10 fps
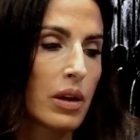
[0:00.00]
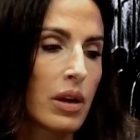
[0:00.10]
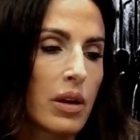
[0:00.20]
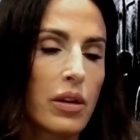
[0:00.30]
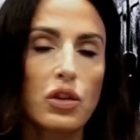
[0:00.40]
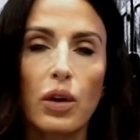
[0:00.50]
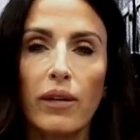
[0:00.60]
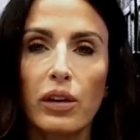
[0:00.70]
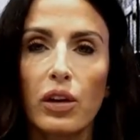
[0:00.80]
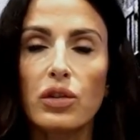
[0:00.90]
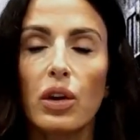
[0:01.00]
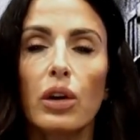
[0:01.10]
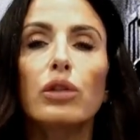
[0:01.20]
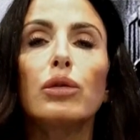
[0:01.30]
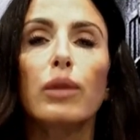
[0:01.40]
The traffickers are
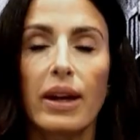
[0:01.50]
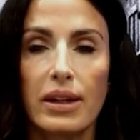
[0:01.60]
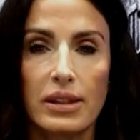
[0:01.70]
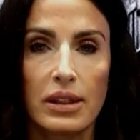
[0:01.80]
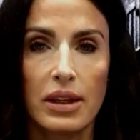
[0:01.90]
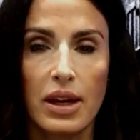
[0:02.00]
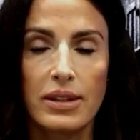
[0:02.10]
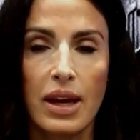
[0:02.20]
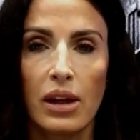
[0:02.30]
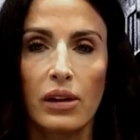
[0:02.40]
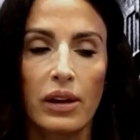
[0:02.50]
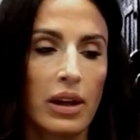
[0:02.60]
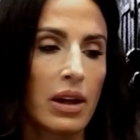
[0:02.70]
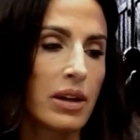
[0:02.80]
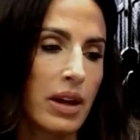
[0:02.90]
great at
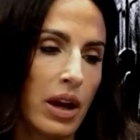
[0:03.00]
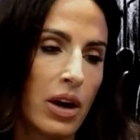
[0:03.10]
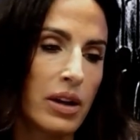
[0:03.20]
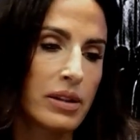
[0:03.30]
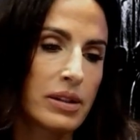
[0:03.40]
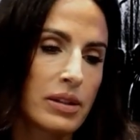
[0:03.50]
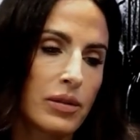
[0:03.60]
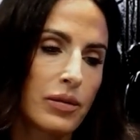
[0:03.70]
dangling carrots